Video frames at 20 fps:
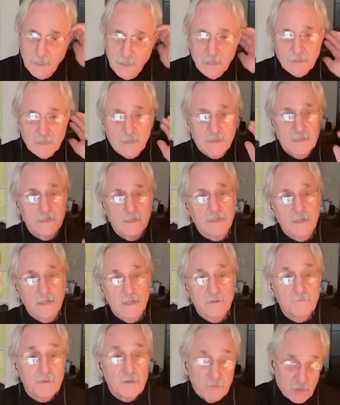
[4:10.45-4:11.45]

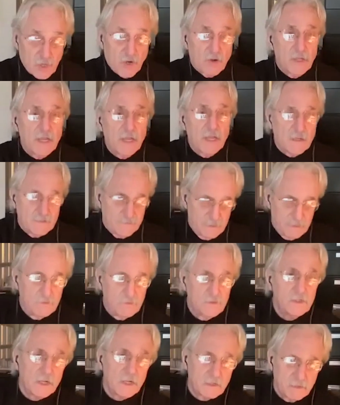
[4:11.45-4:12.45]
ethnicity, and people said, "Oh yeah,
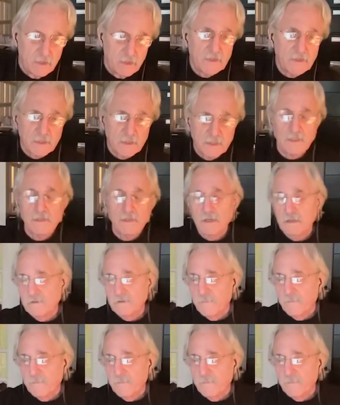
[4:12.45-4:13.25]
and yeah, you can see."